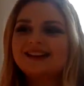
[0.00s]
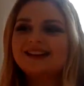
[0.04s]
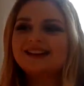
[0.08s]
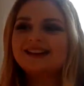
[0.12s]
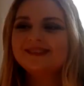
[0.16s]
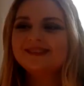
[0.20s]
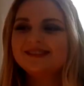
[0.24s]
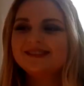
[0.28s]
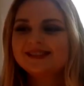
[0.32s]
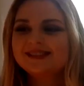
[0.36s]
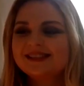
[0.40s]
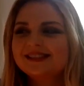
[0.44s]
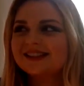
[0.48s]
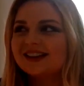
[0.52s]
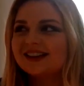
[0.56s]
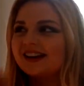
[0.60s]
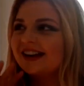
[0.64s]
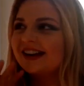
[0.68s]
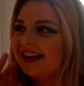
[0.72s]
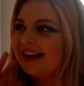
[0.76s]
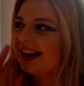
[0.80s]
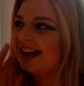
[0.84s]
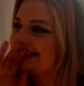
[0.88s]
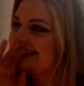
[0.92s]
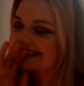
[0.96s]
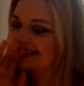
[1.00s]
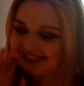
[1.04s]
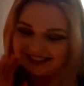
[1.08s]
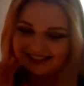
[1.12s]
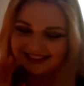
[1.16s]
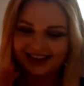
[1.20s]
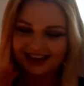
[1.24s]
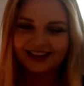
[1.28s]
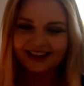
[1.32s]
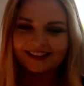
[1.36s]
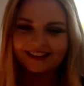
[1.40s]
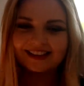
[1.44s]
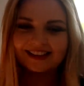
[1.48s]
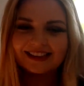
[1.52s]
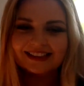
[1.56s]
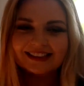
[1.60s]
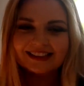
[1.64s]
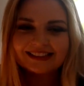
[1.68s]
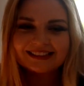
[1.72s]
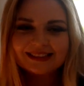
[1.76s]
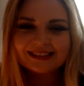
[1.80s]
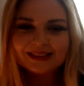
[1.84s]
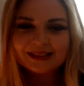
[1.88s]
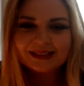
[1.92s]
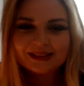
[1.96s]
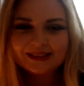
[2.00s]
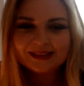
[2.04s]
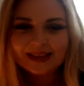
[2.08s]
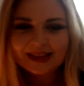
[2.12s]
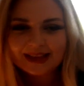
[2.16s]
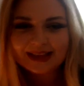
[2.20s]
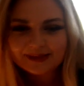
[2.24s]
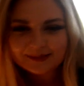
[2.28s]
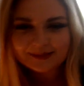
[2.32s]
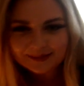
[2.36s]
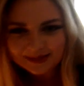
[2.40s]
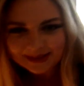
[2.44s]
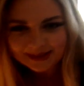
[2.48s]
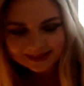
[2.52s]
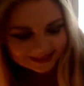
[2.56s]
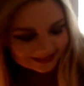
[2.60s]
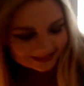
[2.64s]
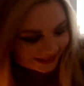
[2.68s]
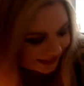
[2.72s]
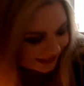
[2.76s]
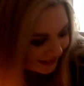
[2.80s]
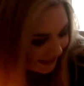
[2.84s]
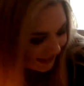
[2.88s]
was sorry guys yeah a little late a little